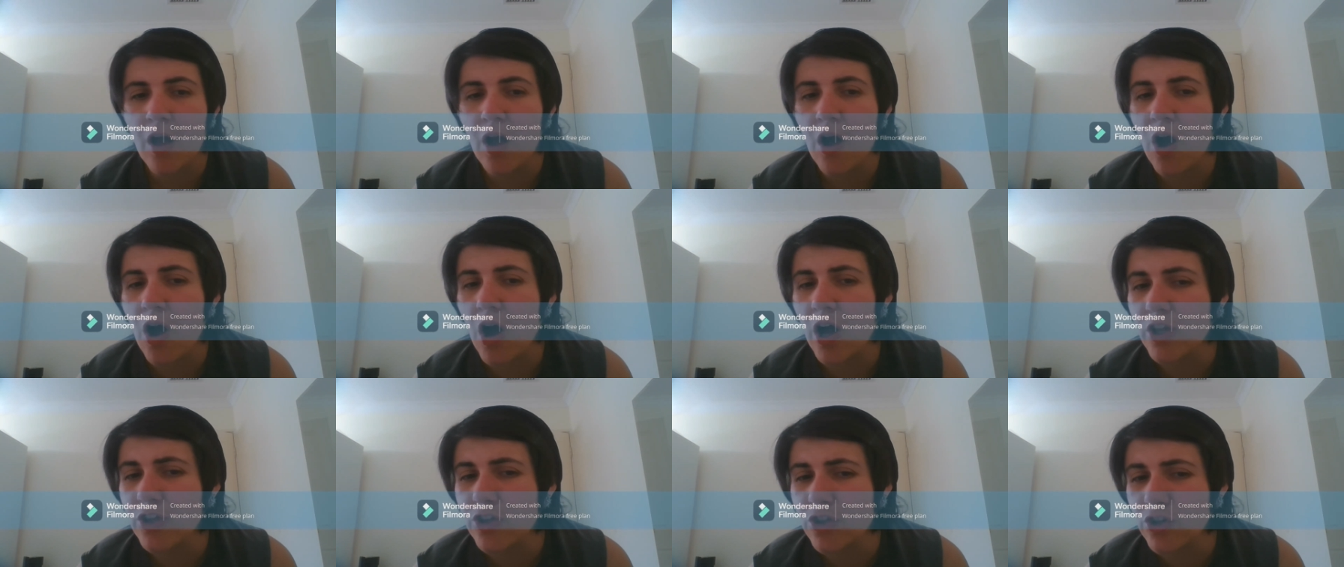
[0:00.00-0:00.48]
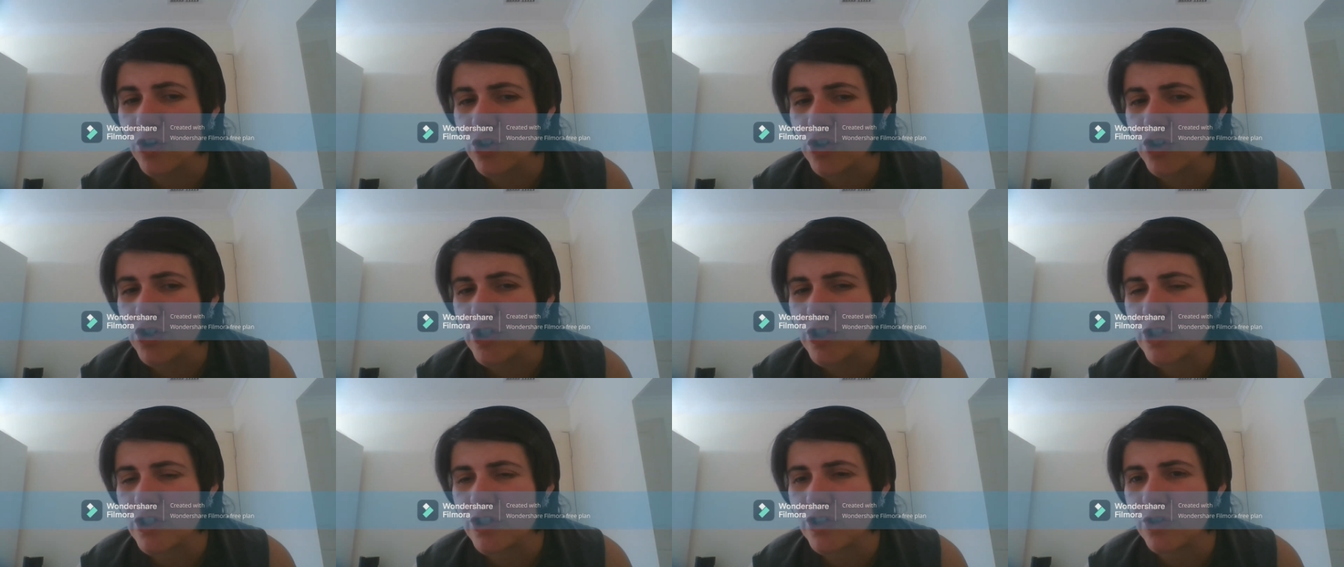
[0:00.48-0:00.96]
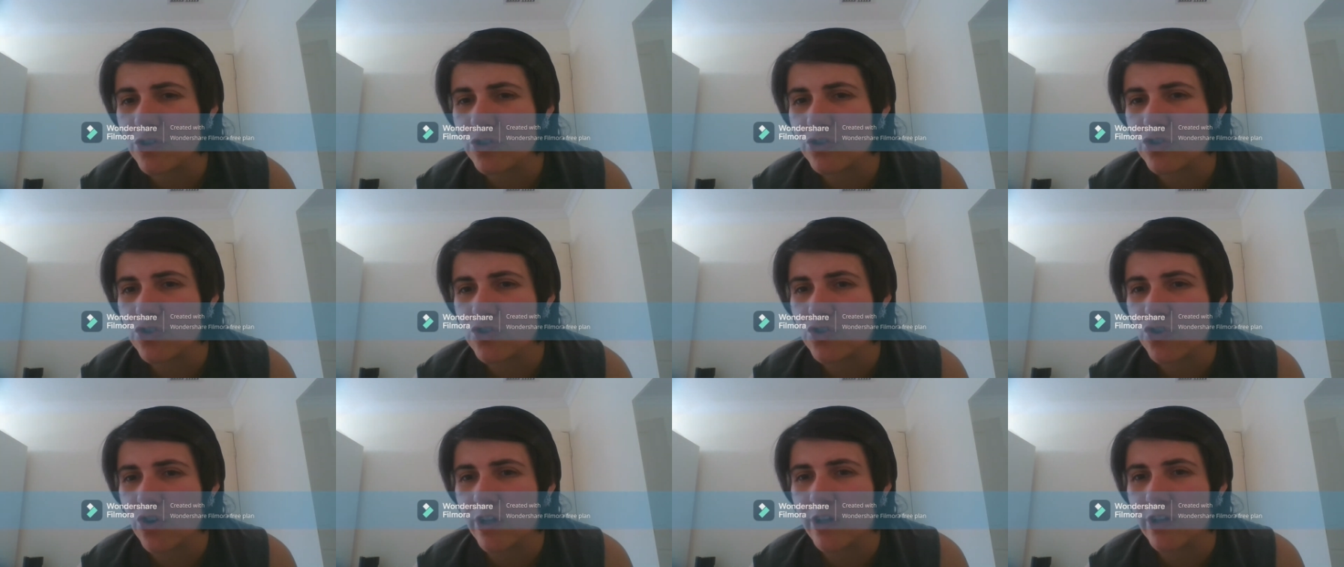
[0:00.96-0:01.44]
I know she's not
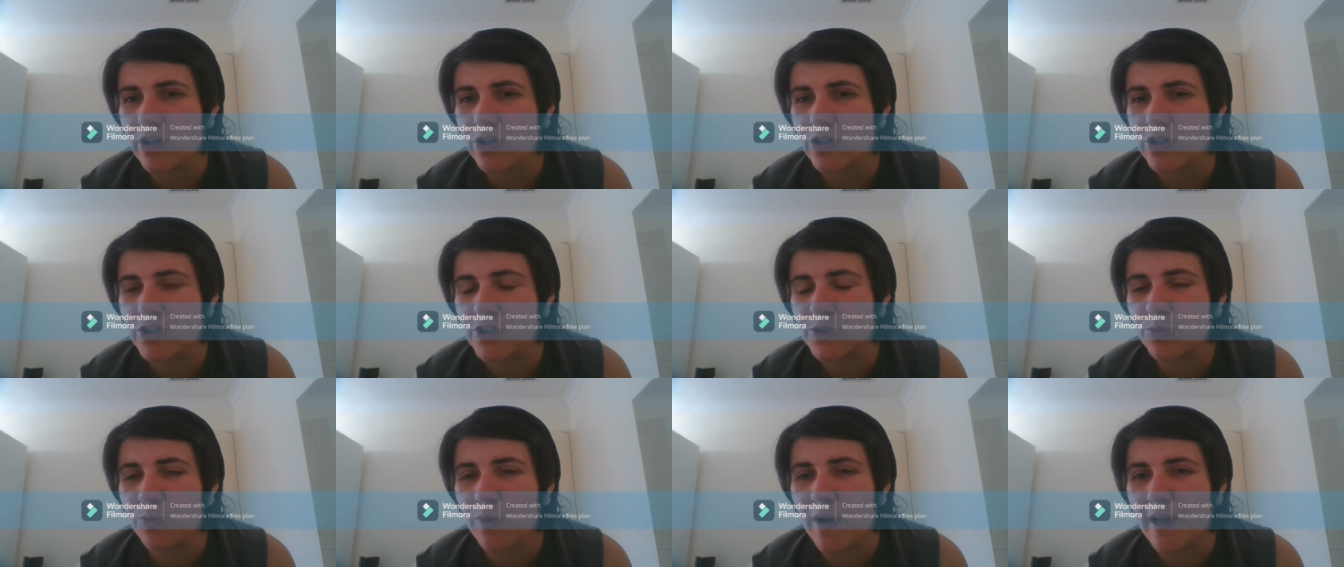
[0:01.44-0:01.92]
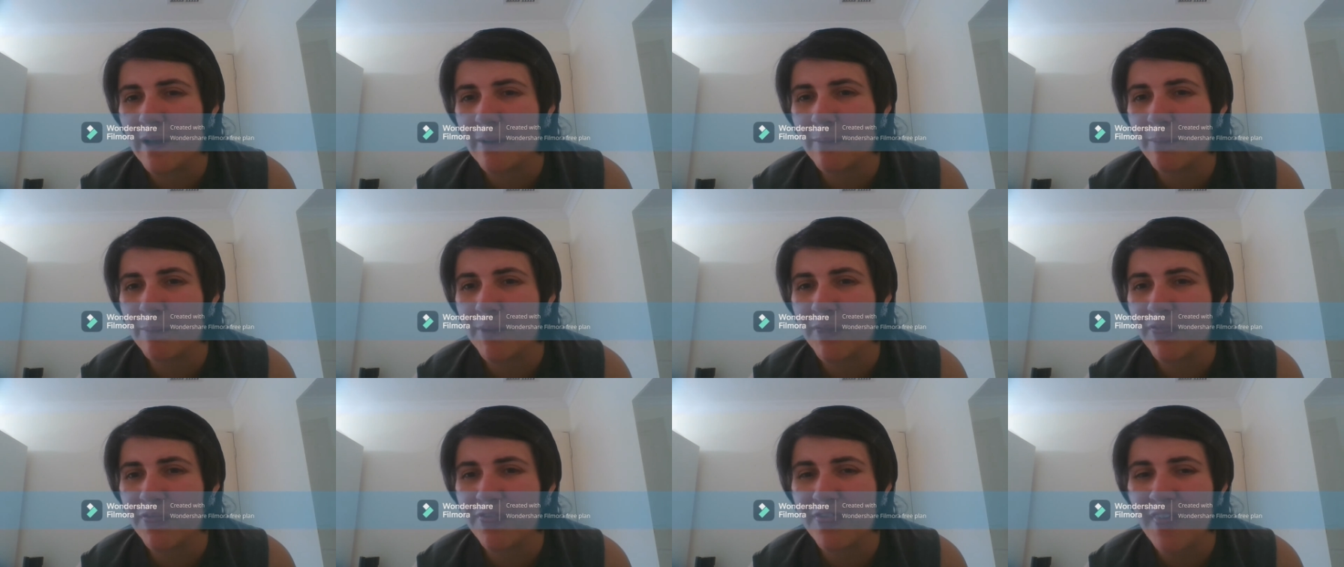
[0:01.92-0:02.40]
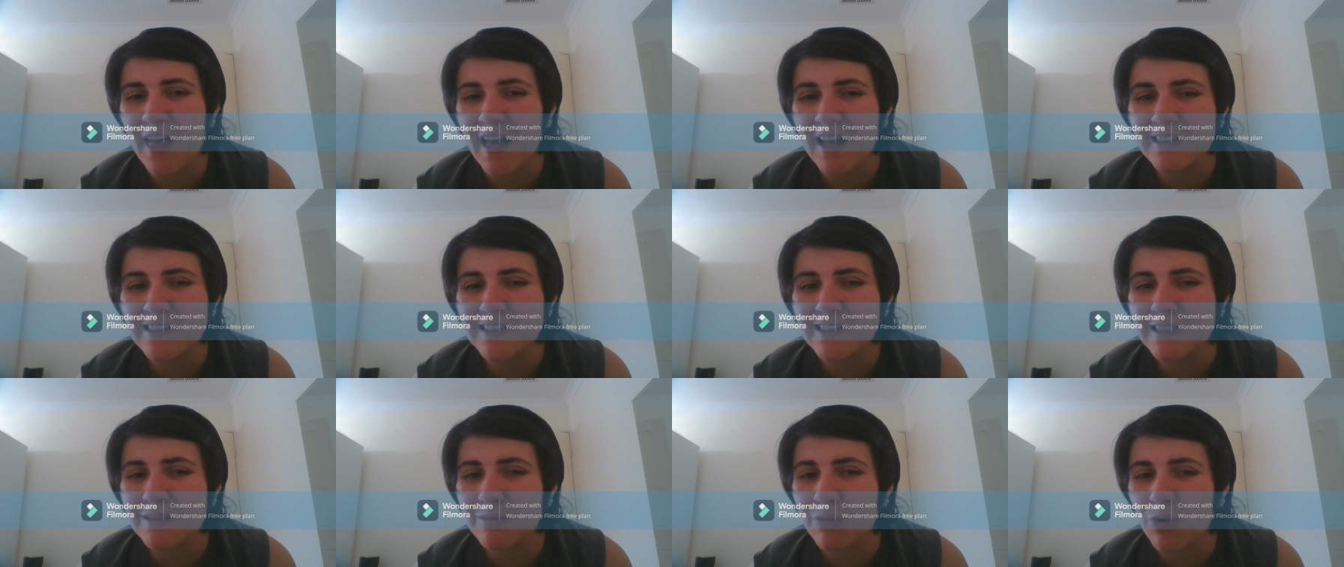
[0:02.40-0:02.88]
trying to lose weight, but that
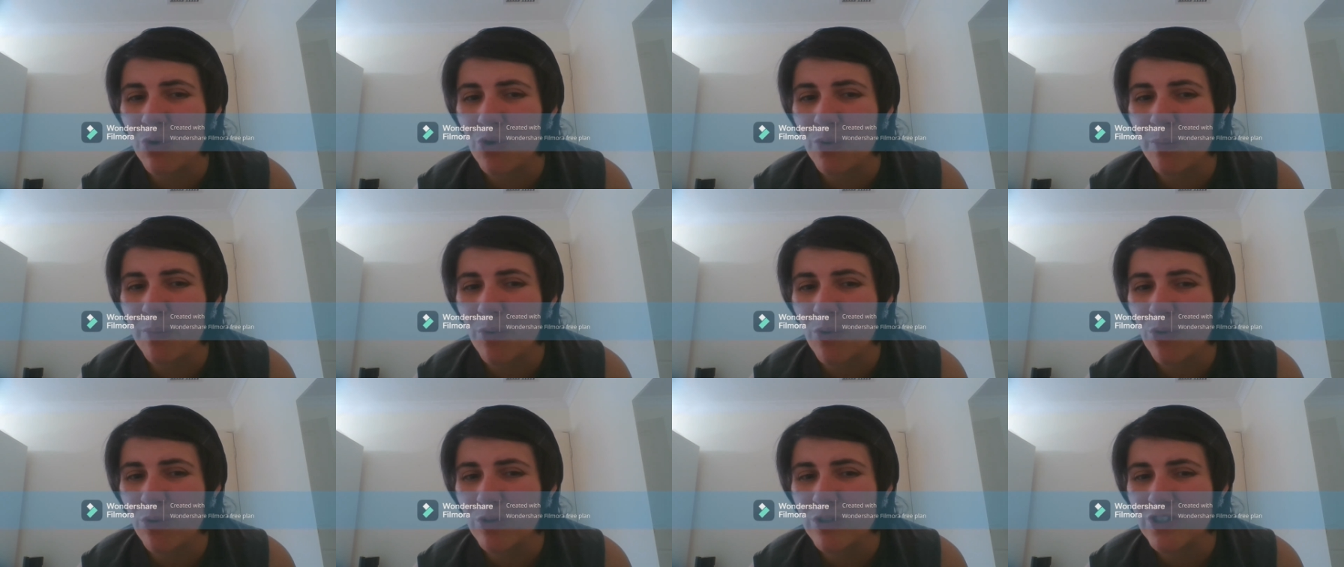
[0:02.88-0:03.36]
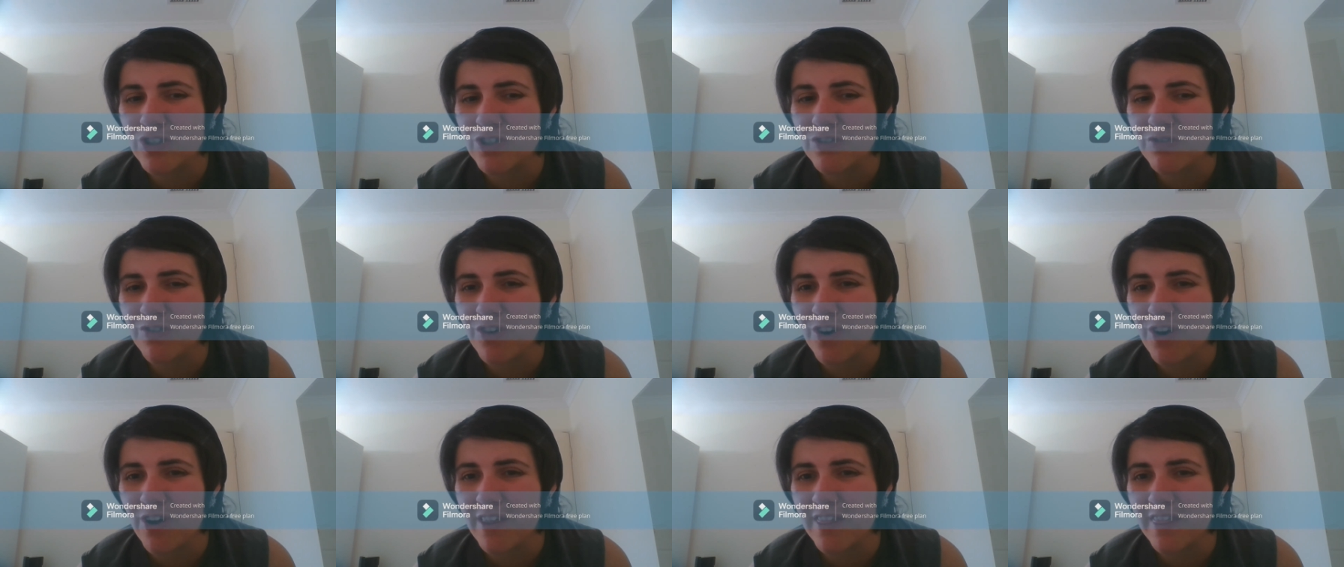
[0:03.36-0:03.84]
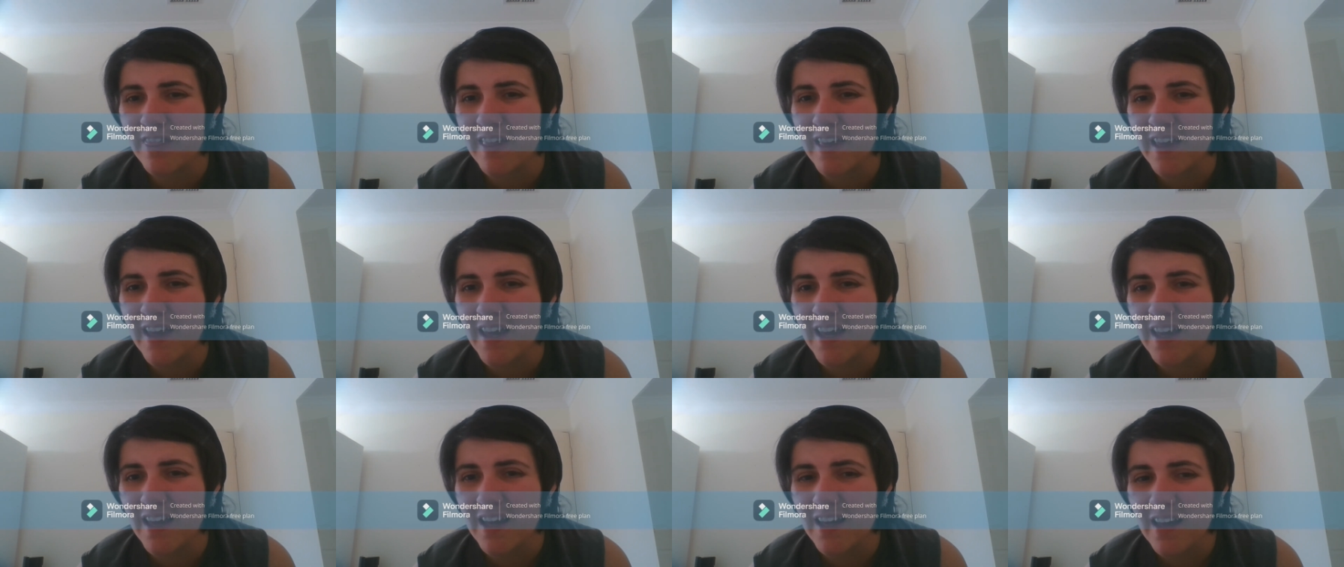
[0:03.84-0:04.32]
small portion right
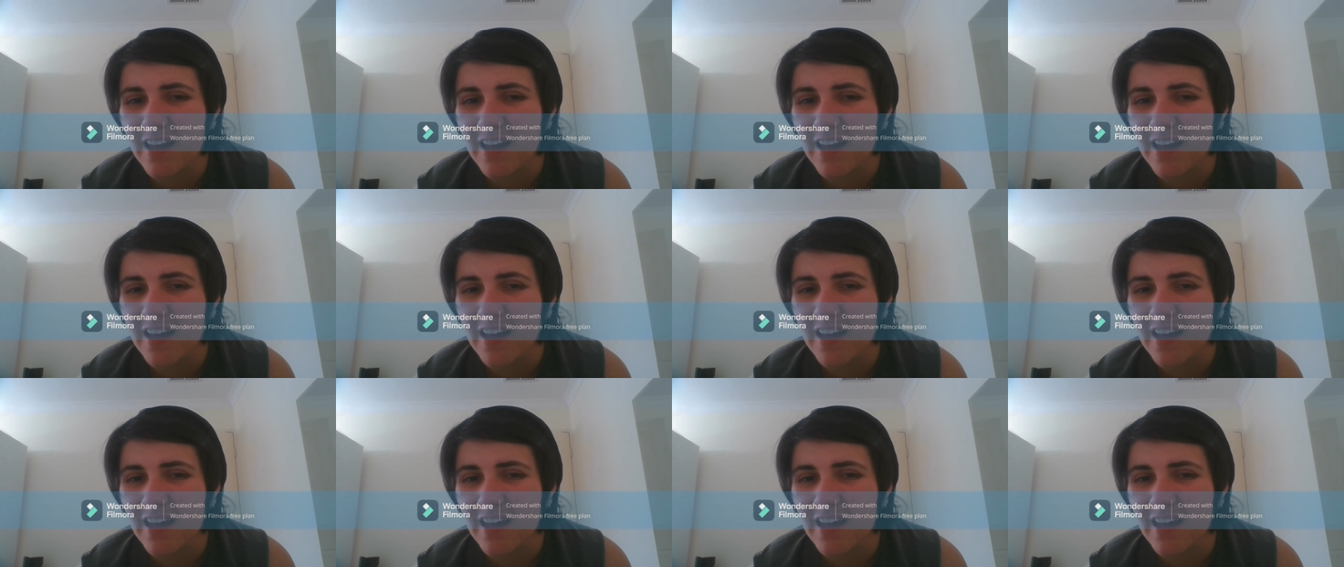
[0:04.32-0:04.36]
there,